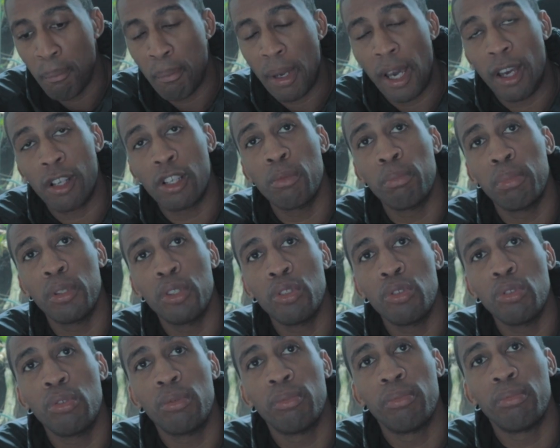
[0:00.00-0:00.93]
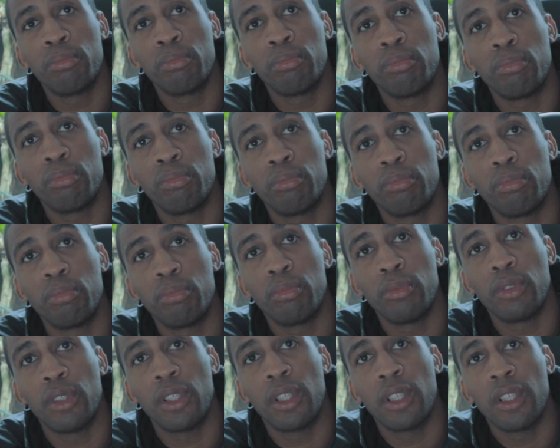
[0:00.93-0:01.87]
powder blue,
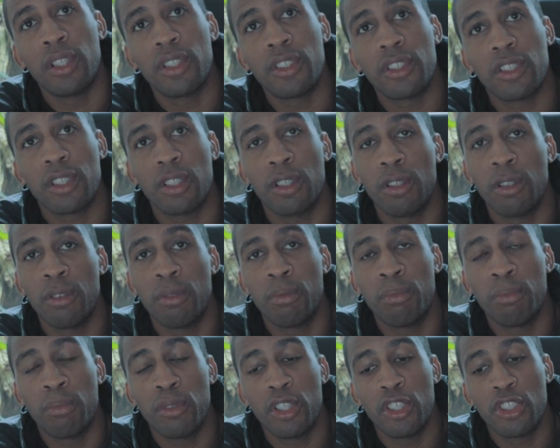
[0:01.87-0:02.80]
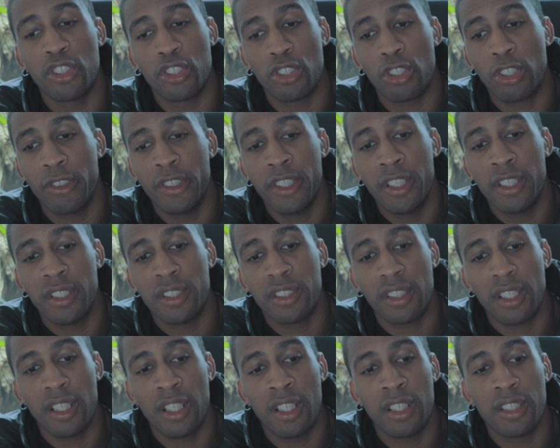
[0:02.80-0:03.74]
some
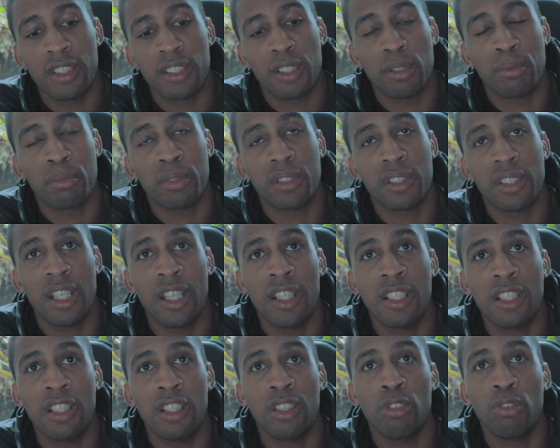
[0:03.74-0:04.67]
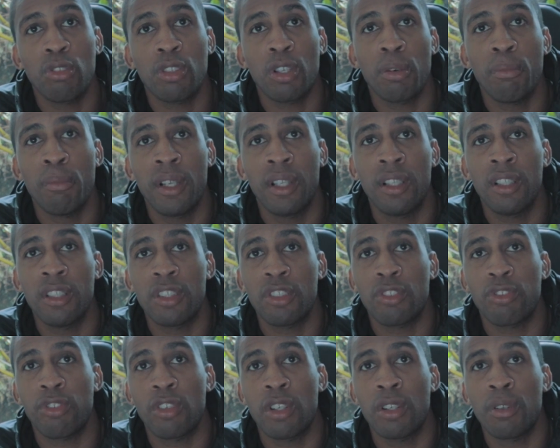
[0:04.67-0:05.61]
Azurius, and some standard Leucomillus
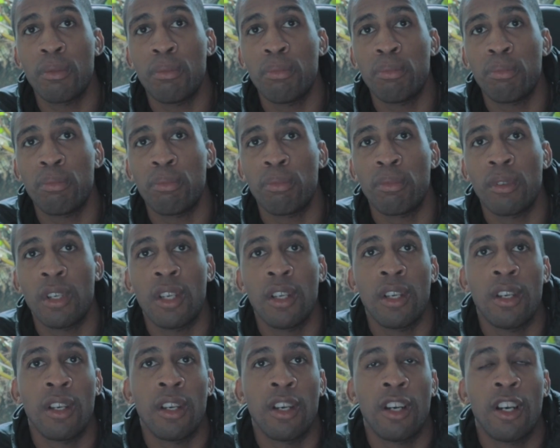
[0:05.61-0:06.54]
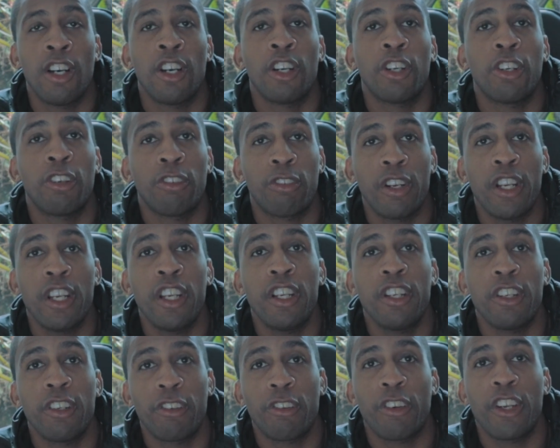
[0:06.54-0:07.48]
from a
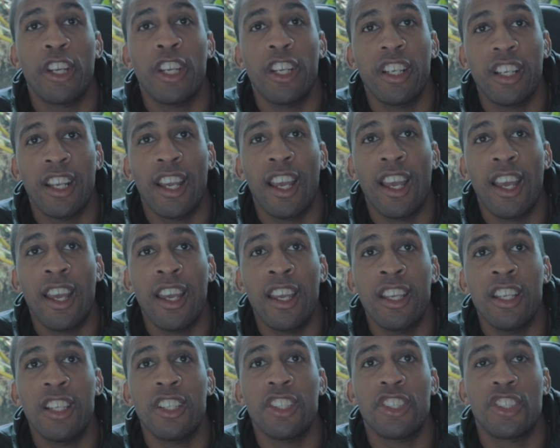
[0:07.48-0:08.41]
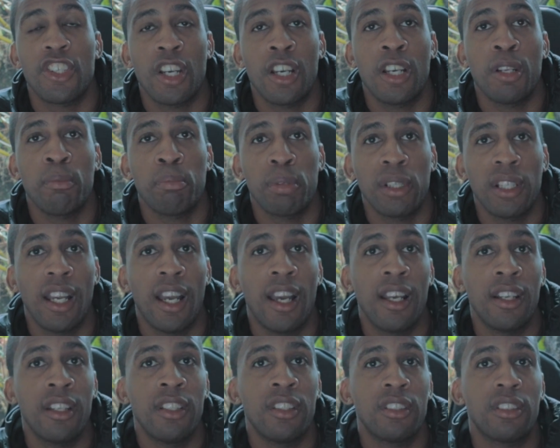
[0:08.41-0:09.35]
great guy, John
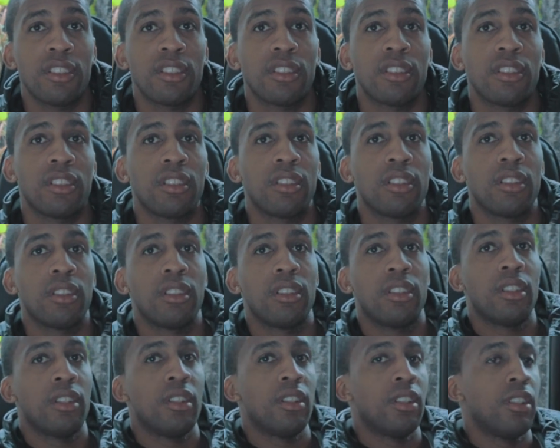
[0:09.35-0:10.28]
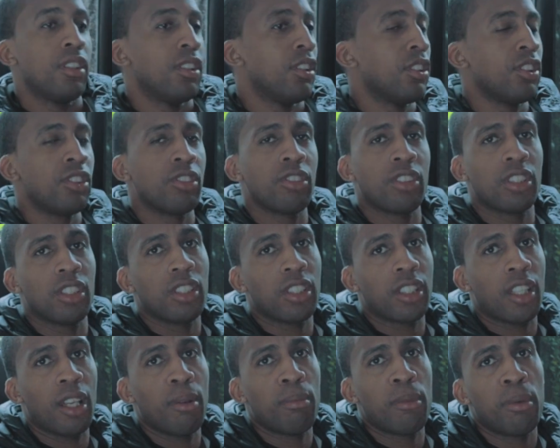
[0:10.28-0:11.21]
Paganis. You can
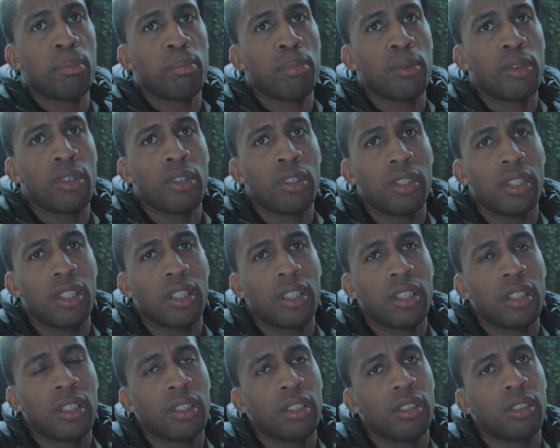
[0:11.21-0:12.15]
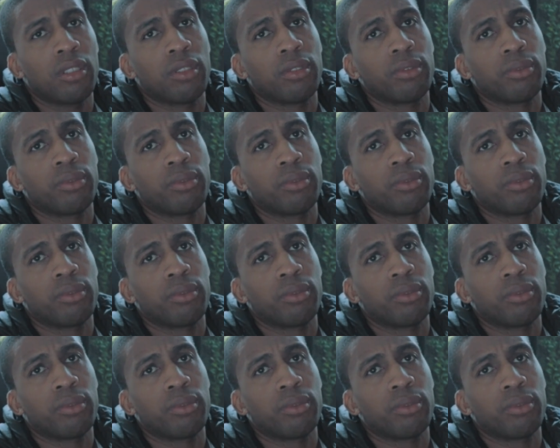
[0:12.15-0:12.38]
look him up on